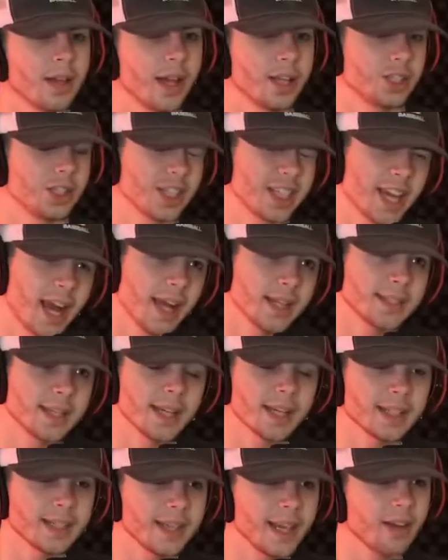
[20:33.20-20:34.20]
she got
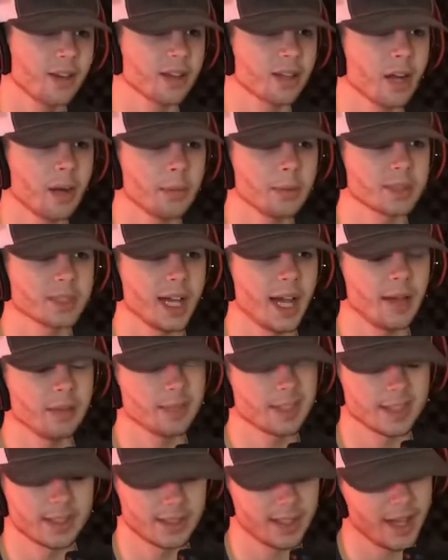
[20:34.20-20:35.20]
taken down a couple
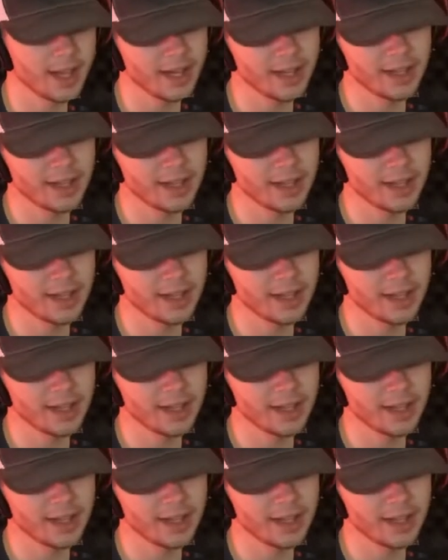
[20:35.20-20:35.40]
times instead.